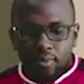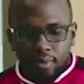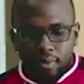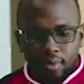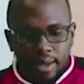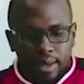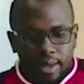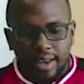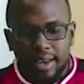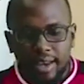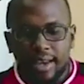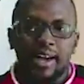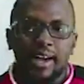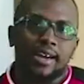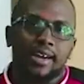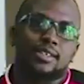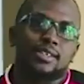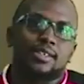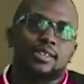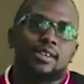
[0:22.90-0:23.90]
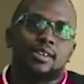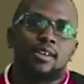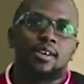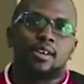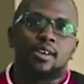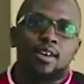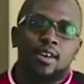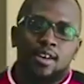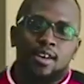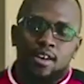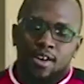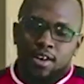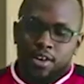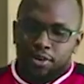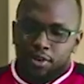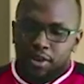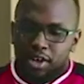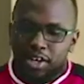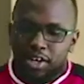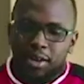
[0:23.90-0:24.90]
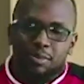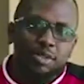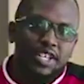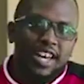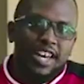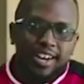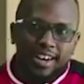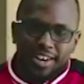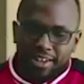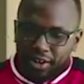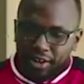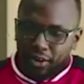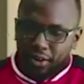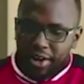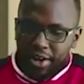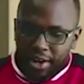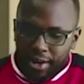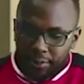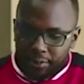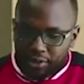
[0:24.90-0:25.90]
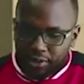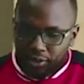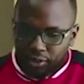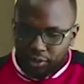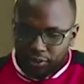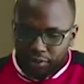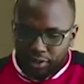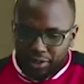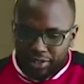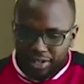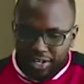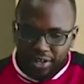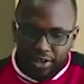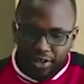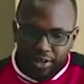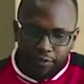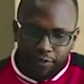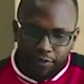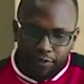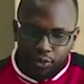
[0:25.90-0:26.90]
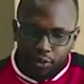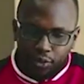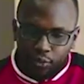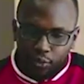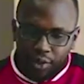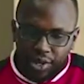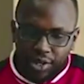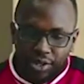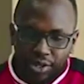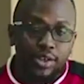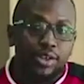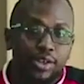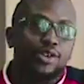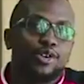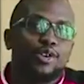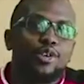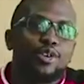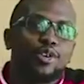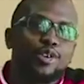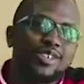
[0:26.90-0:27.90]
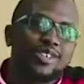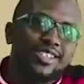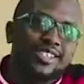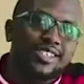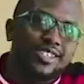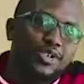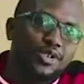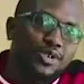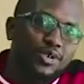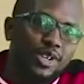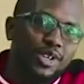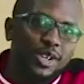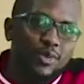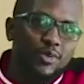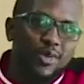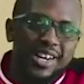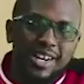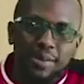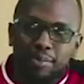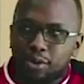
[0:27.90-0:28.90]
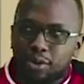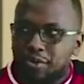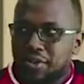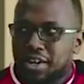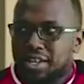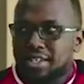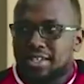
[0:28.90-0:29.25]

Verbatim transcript: Hey guys, welcome to yet another great episode of the Tech Review with yours truly, Willie Professor.